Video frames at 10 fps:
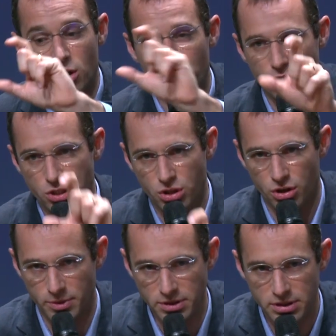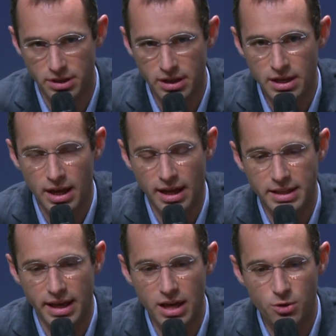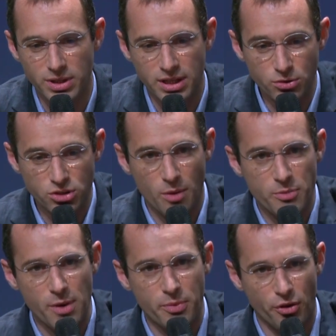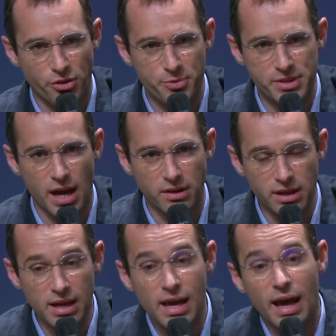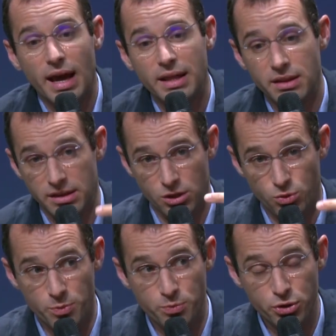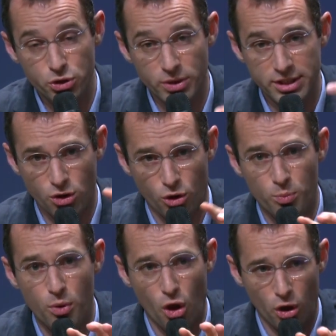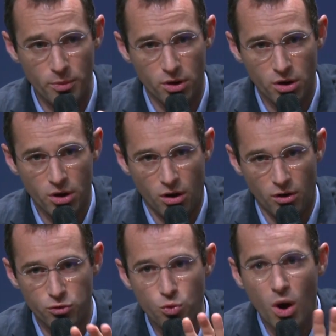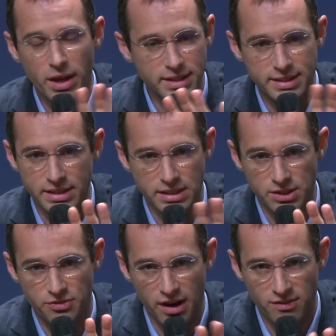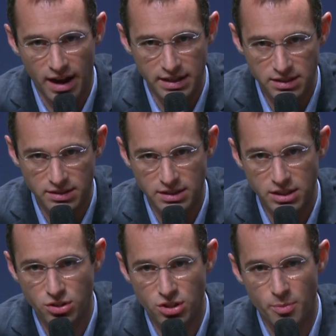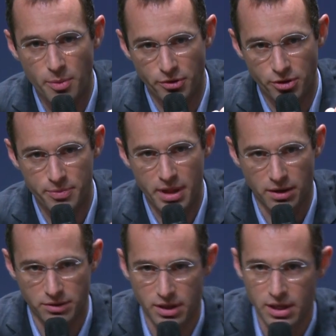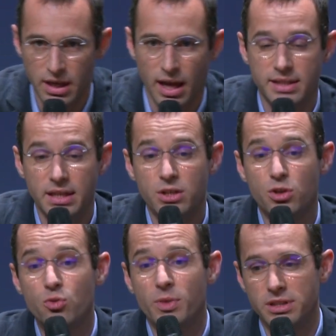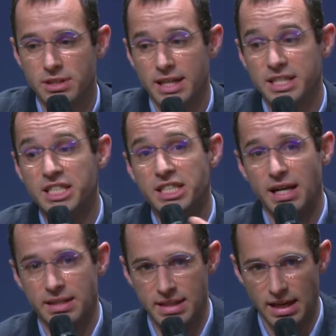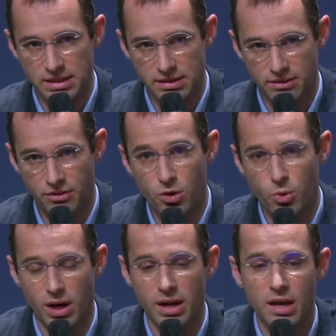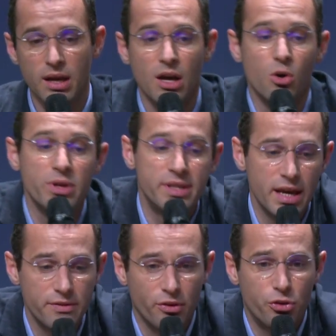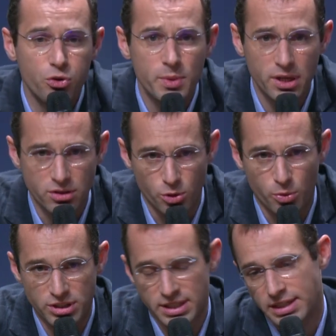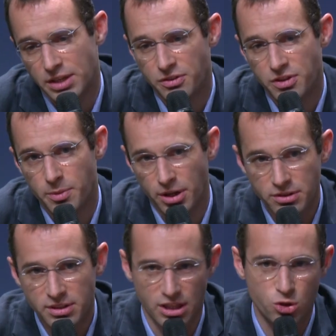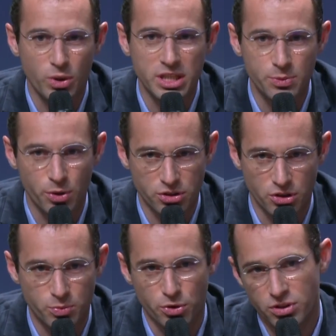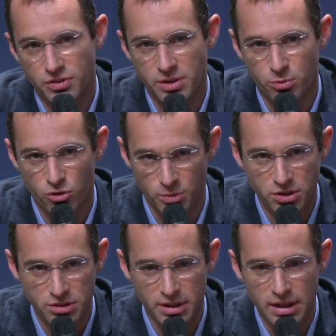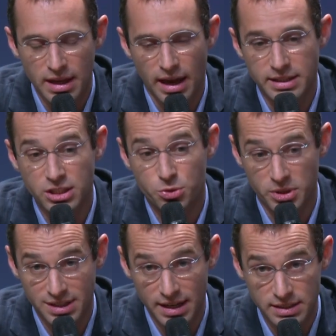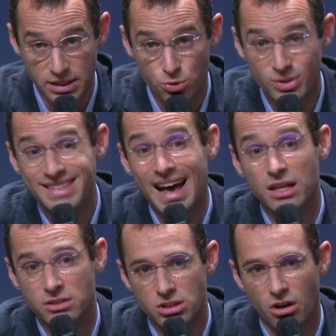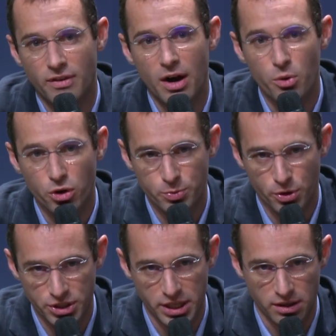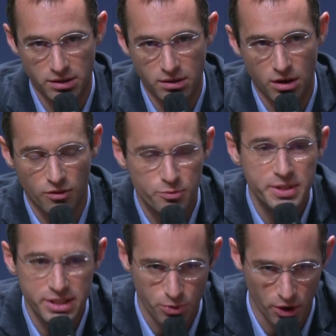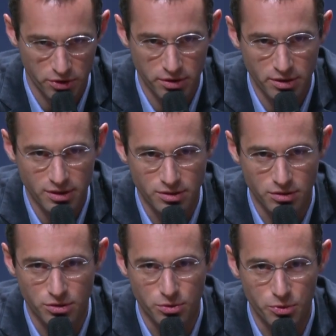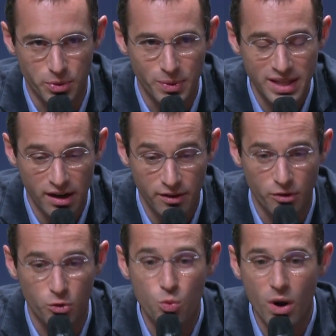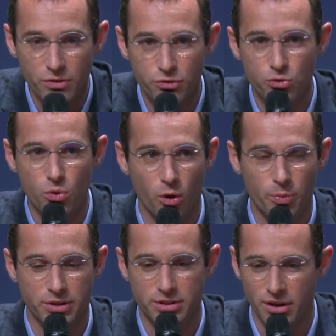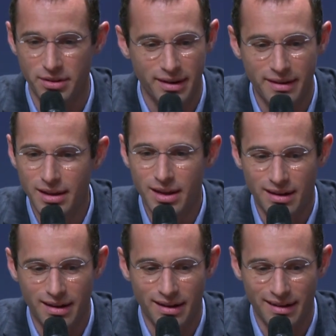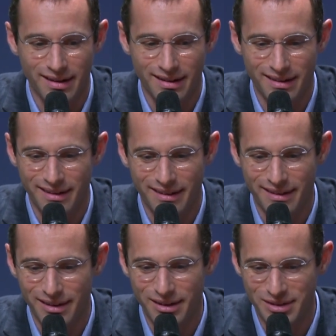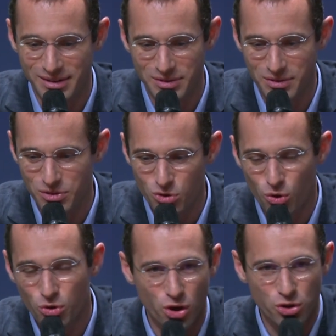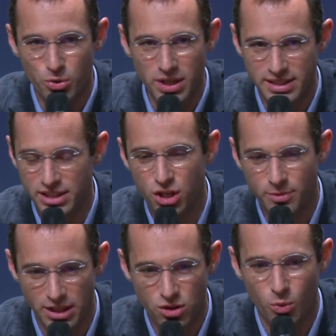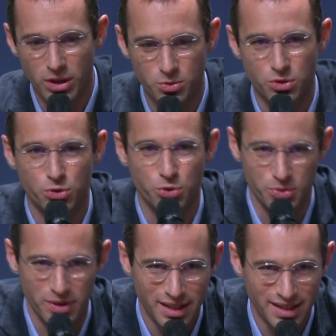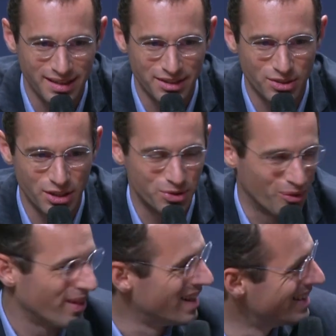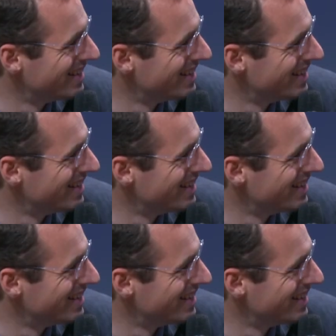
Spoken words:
incorporation documents, and AI will tell you thumbs up or thumbs down, and it will put together a blurb of why it thinks it's 5 lines, that it's a thumb up or thumb down. And then humans can check that very quickly. We save 3 minutes on a process that takes 15 minutes. That's 20% productivity improvement. And it translates into thousands of hours per year of busy work. So we literally have 1 fewer person no longer doing this job that no one wants to do. So that's cool.